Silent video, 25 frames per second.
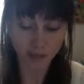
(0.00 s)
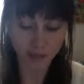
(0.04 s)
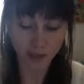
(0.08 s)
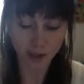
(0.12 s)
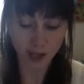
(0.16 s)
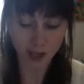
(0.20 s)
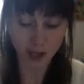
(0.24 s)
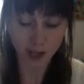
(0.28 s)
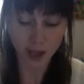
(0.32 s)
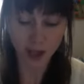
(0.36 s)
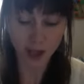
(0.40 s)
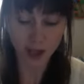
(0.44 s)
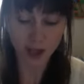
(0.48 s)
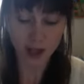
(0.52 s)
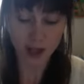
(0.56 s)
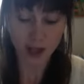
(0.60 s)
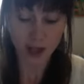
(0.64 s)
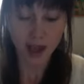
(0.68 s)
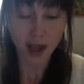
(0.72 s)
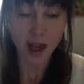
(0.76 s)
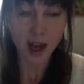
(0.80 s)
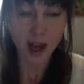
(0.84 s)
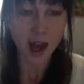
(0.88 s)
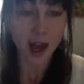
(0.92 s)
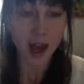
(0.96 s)
okay,
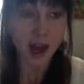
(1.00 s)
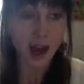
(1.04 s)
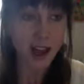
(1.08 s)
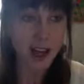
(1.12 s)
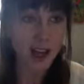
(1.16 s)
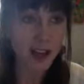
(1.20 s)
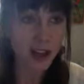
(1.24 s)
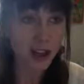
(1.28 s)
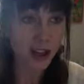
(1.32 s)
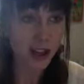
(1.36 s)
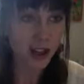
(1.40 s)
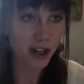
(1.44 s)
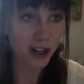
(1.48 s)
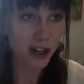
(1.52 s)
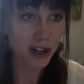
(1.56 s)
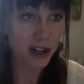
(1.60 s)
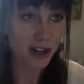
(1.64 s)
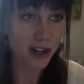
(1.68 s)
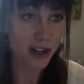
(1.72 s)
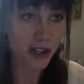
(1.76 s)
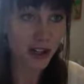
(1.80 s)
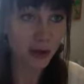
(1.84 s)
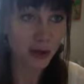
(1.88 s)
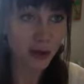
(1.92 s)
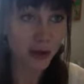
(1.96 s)
I
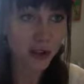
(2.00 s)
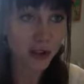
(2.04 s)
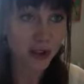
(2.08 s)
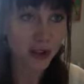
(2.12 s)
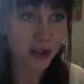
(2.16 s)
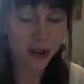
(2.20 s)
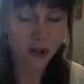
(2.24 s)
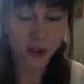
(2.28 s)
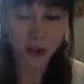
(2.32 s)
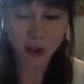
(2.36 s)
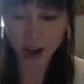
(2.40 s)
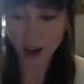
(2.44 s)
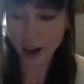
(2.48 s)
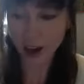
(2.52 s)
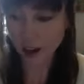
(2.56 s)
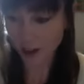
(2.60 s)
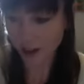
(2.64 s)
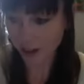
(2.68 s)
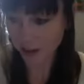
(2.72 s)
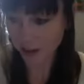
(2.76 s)
encourage you to try